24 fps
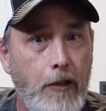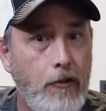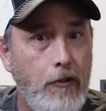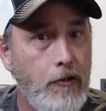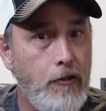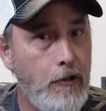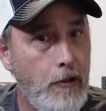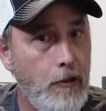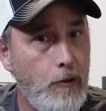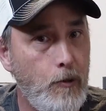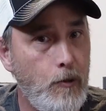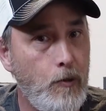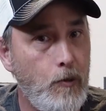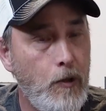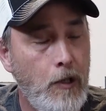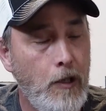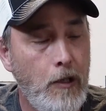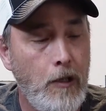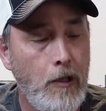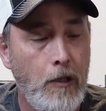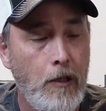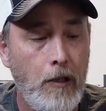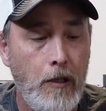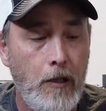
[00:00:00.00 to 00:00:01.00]
So
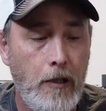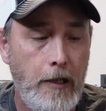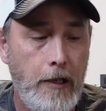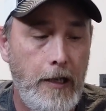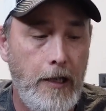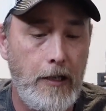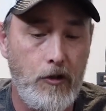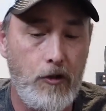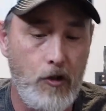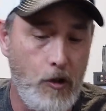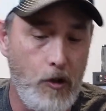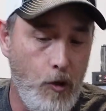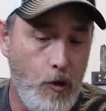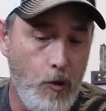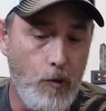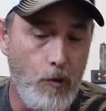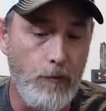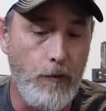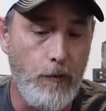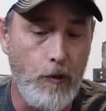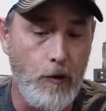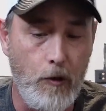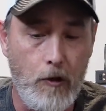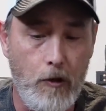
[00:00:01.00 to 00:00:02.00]
as an
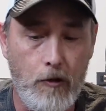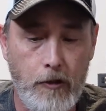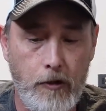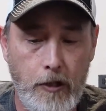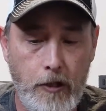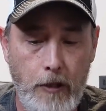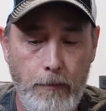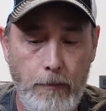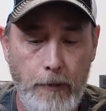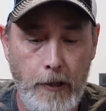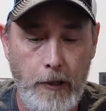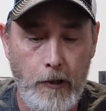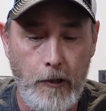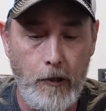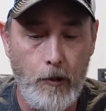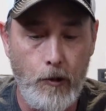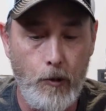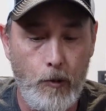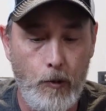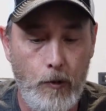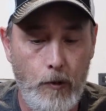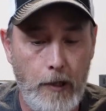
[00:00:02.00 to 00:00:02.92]
overall CPU,